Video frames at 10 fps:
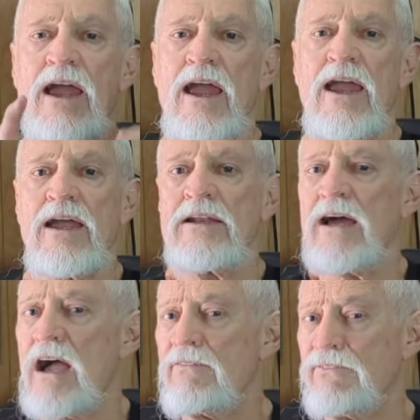And
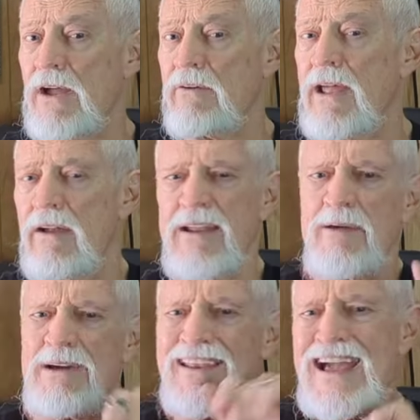I found out, now
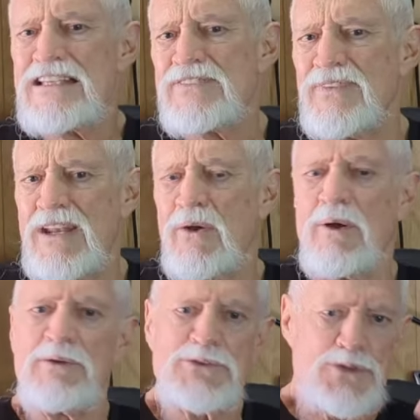my last video
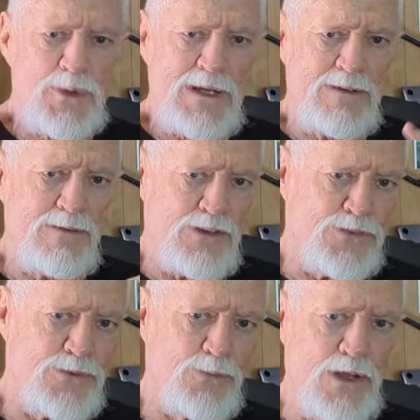I was doing
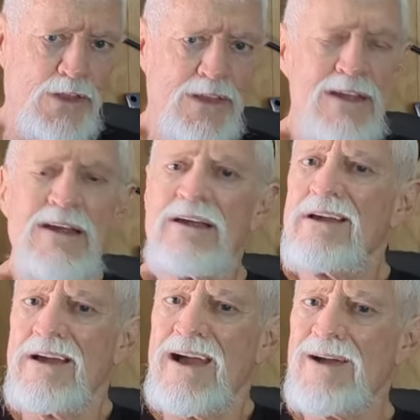this with,
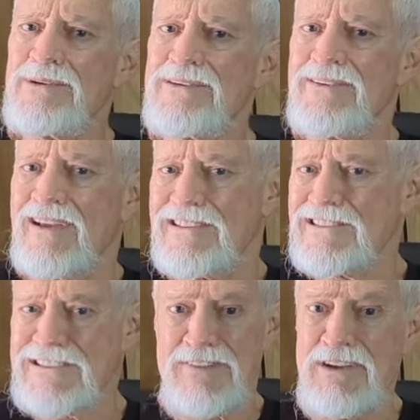I was like
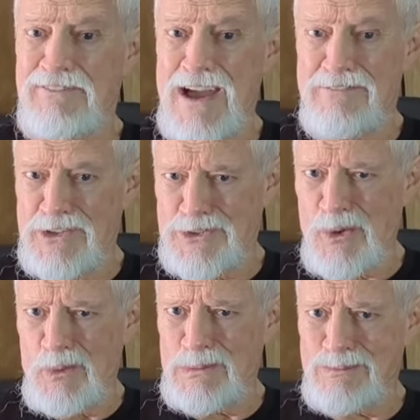75 years
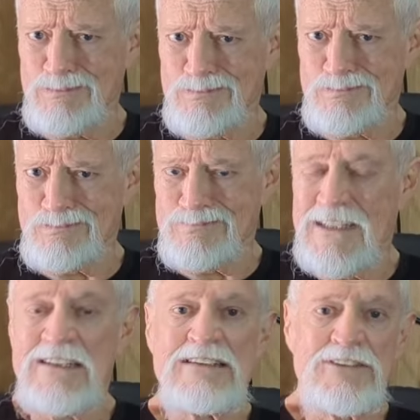old.
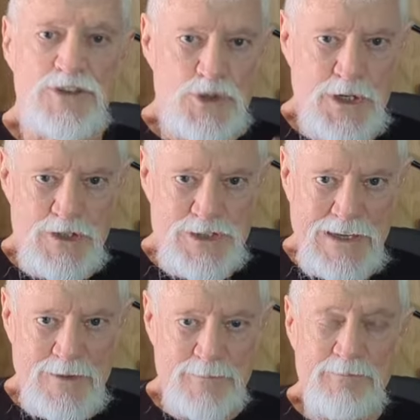2 years
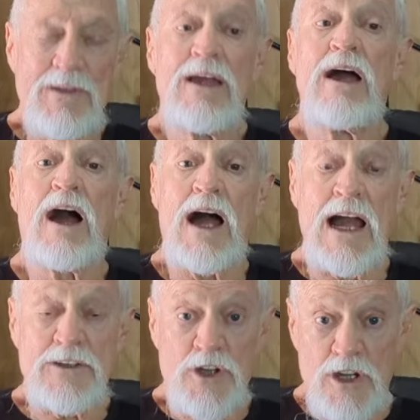later,
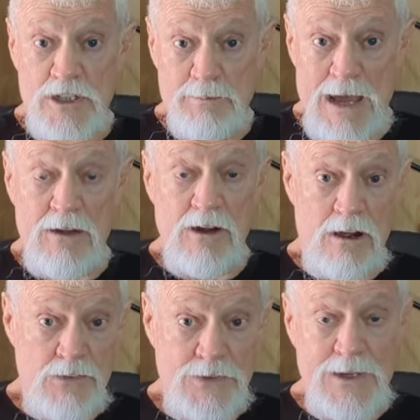I talked about
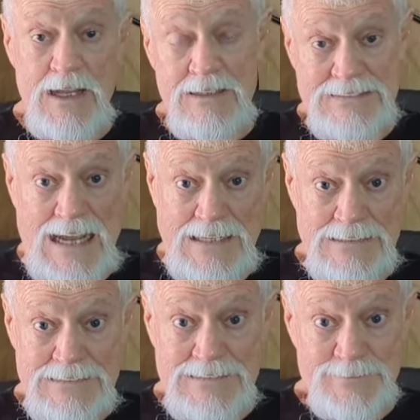Arthur and his
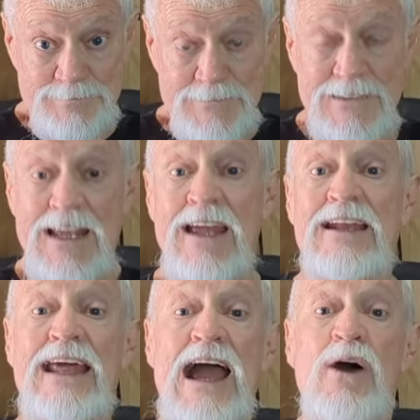itis
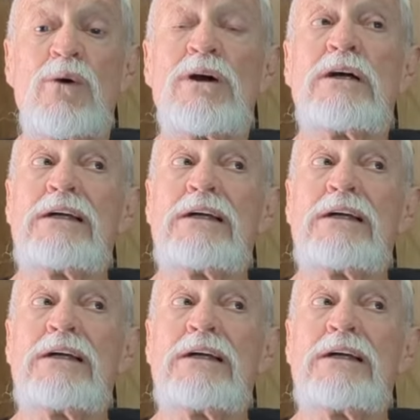and how